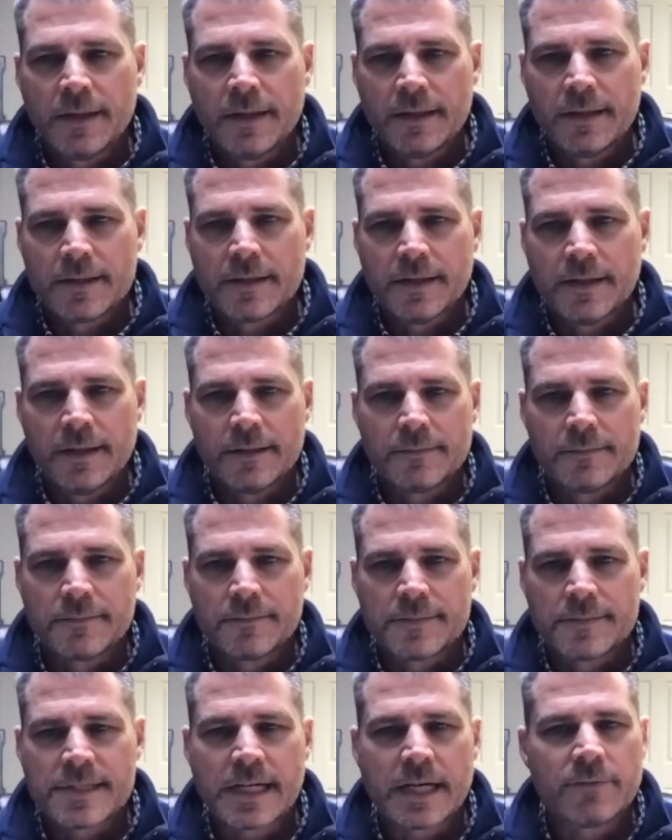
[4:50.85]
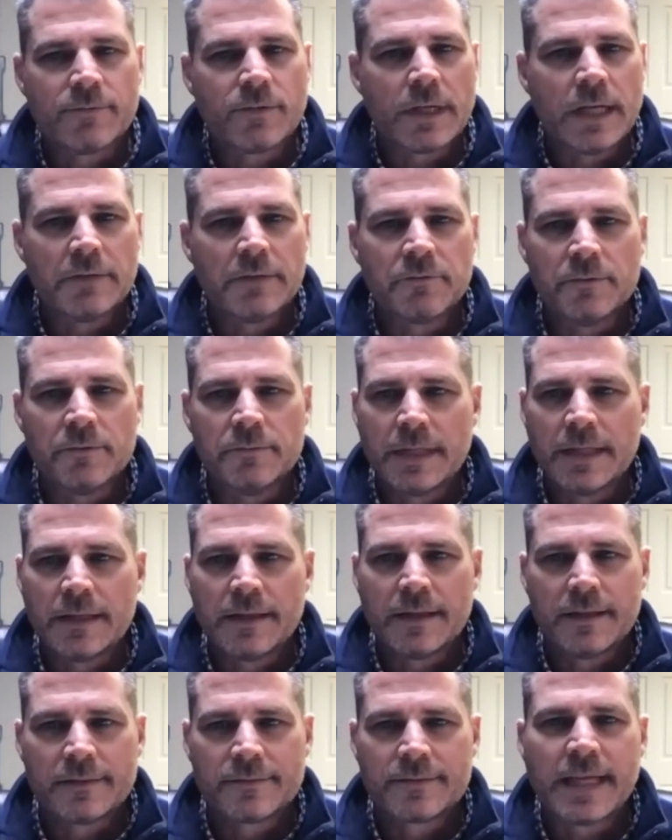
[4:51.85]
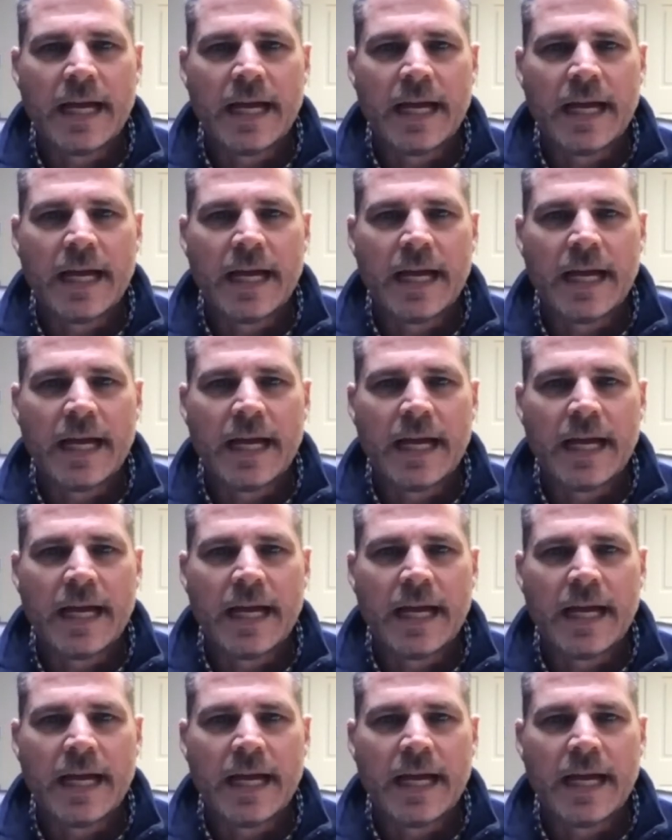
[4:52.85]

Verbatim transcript: And uh, several of them, uh,